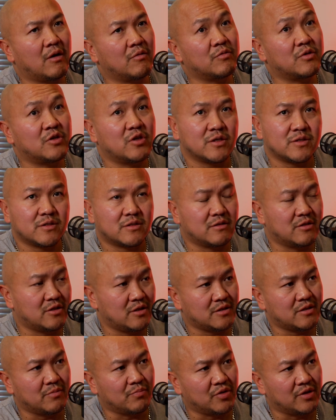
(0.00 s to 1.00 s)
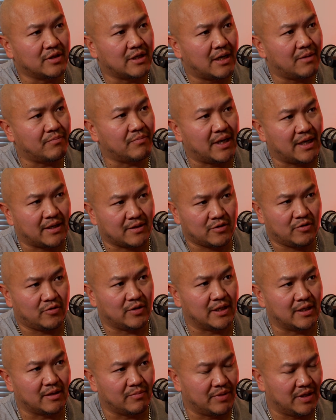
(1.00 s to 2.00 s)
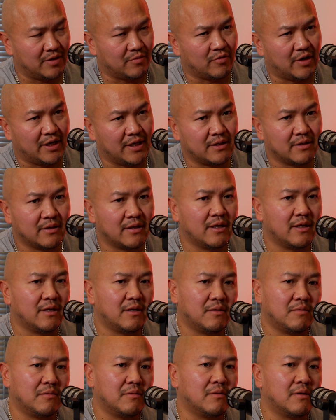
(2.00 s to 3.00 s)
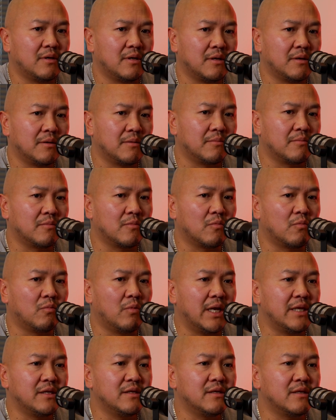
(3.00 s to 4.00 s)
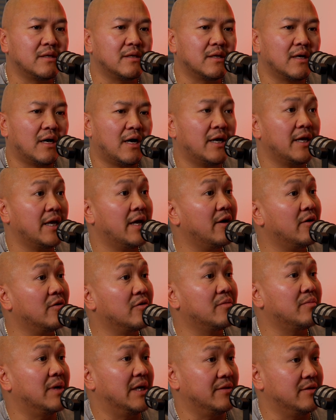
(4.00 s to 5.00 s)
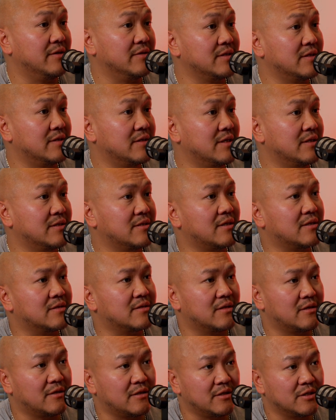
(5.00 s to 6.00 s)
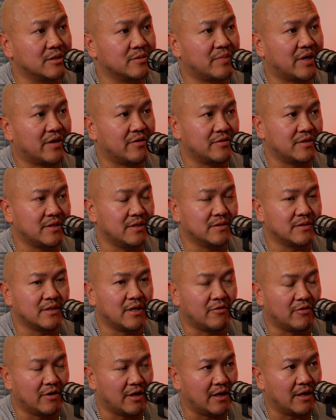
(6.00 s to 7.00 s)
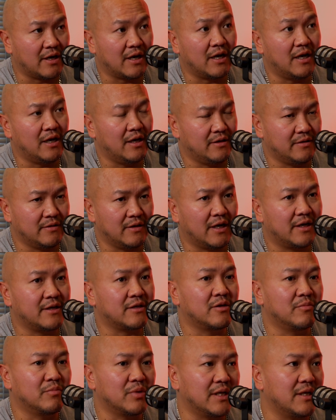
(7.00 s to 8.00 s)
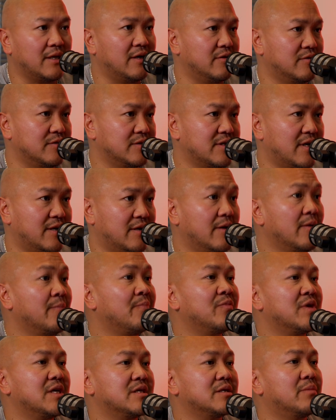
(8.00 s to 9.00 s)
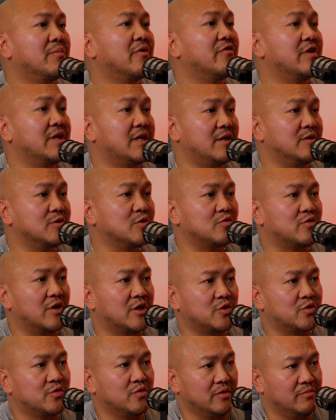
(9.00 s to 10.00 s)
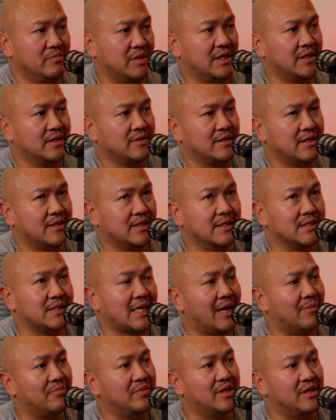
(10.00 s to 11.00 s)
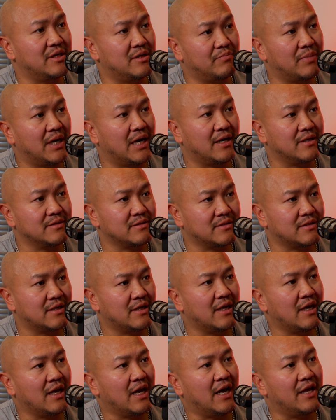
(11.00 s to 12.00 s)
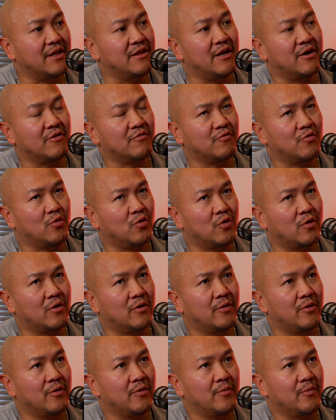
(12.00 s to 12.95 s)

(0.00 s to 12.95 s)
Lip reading: just to pull that back though a little bit, right? When I hear about the statistics and the disparities there, and I completely understand it. Some of it is structural because it has happened in the past, and therefore